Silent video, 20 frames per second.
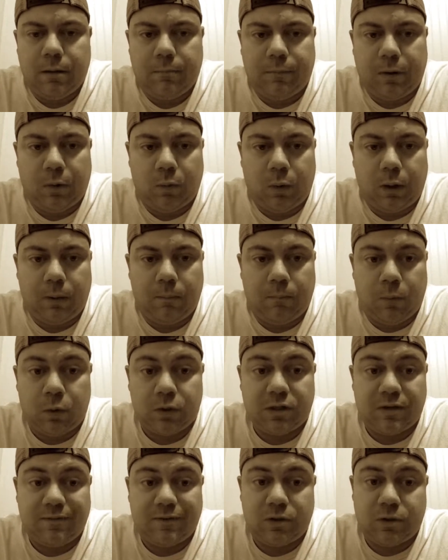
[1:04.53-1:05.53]
but what
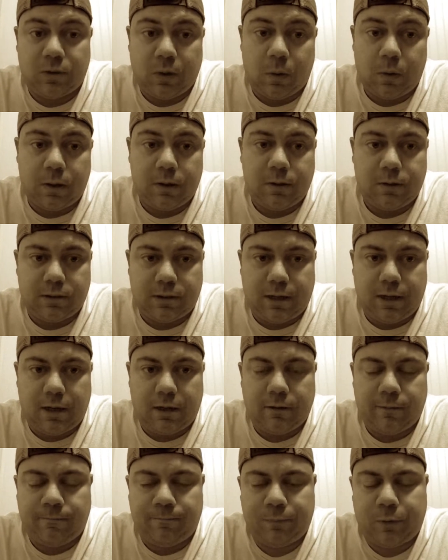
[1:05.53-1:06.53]
most of us don't
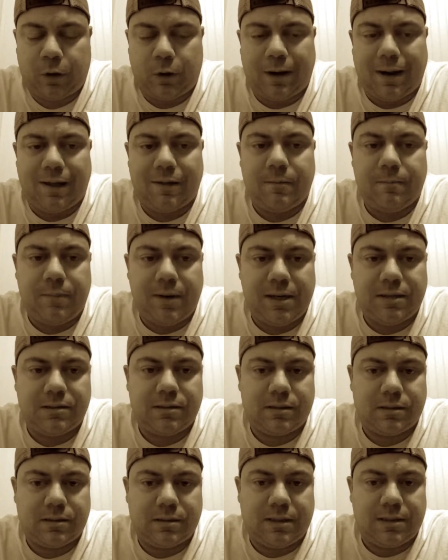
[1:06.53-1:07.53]
understand are how the
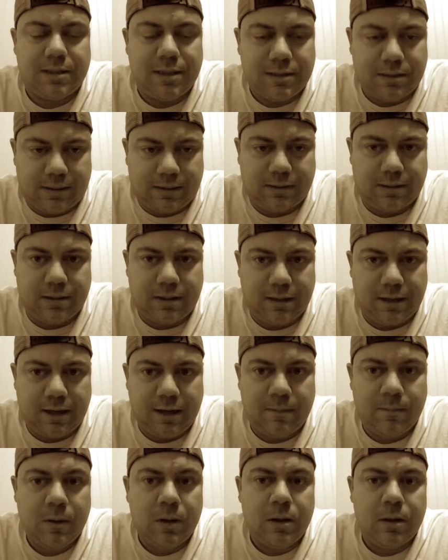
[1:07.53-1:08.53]
basic statistics of the
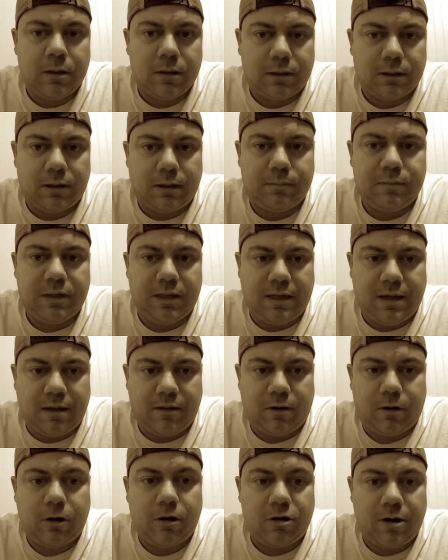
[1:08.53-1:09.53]
game come
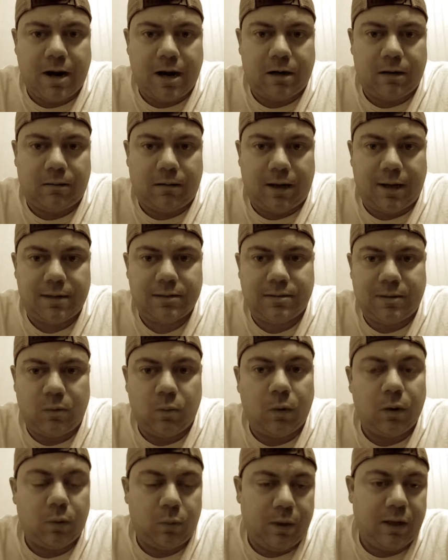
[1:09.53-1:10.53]
together and analyzed in
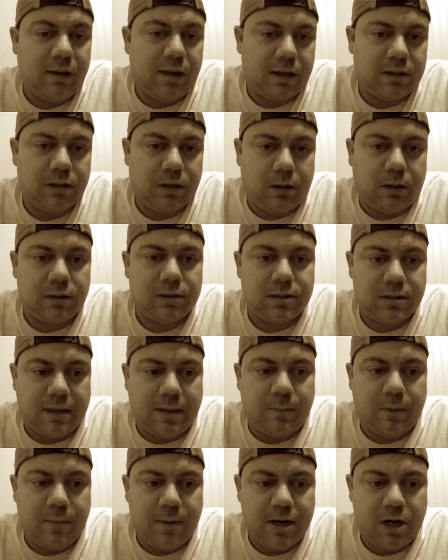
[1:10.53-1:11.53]
what we like to call
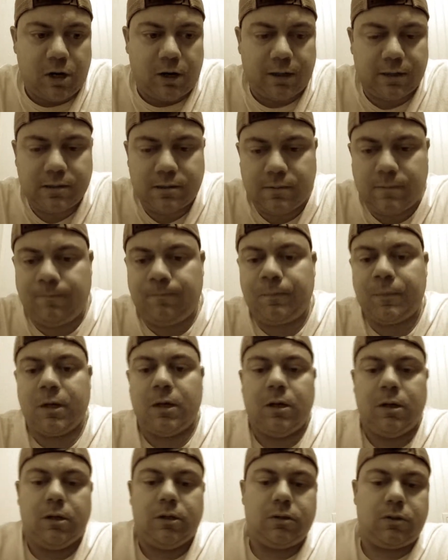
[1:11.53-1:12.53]
SaberMetrics.
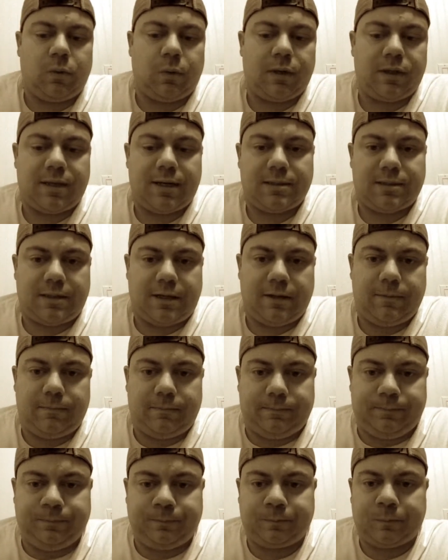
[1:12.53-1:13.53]
So with that said,
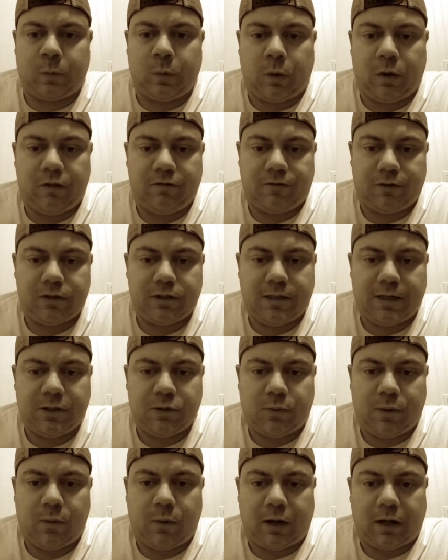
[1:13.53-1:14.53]
one of the first
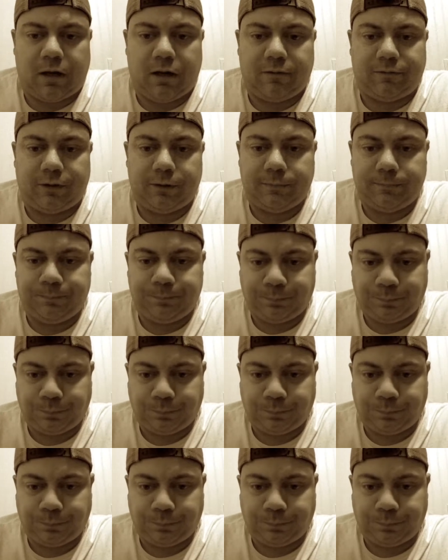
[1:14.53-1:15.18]
things we want to cover